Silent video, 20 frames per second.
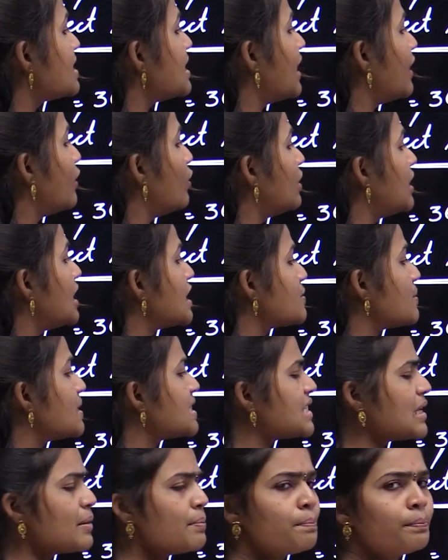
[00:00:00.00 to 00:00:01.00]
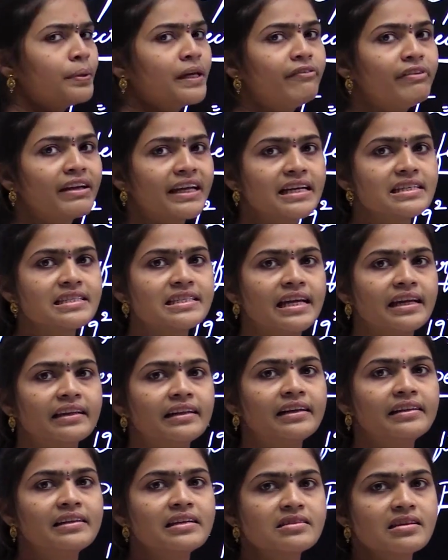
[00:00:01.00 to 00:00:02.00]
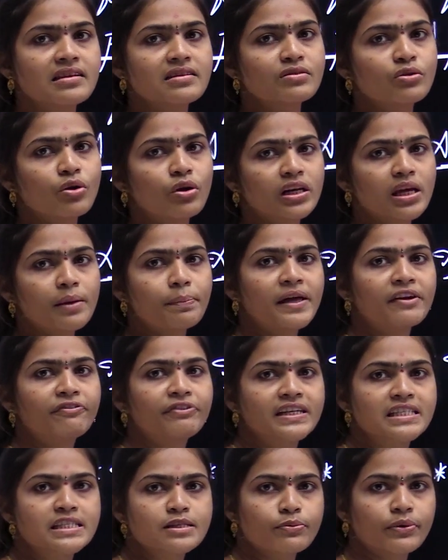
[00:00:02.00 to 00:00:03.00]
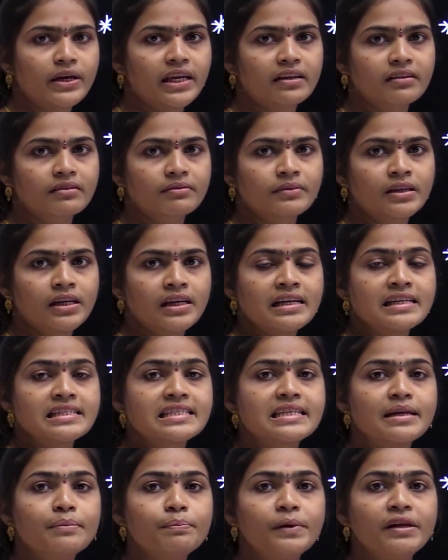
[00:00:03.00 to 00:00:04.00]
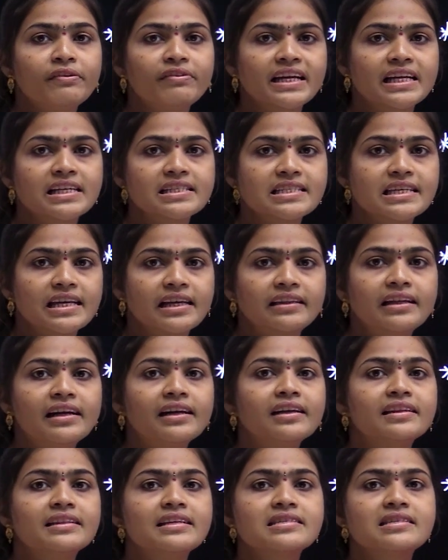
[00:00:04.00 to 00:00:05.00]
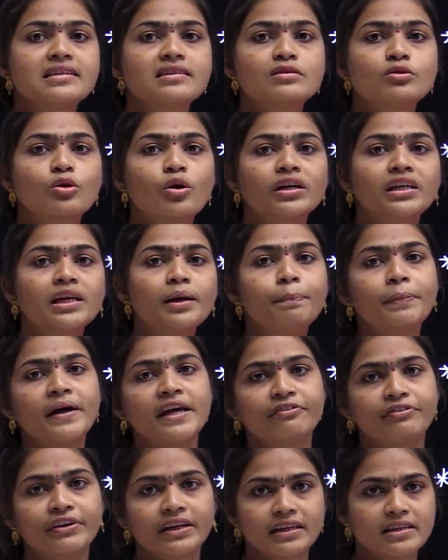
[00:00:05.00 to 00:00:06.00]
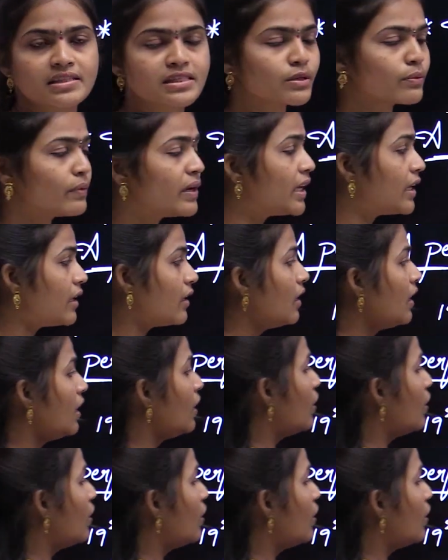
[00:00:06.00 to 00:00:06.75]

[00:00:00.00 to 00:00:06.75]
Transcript: is there no that's why simply we can say that this is not a perfect square simply we can say that this is not a perfect square